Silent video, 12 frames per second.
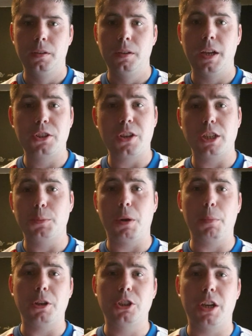So that's
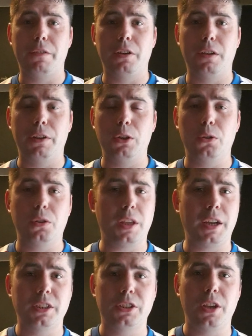pretty much it for the video.
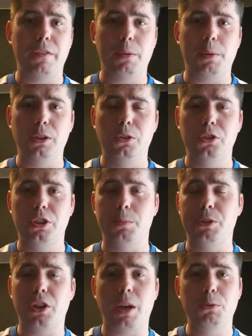Thanks to everyone who's
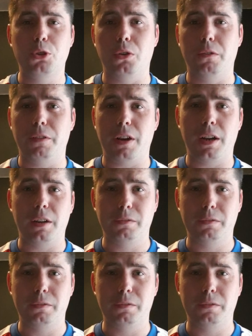subscribed so far.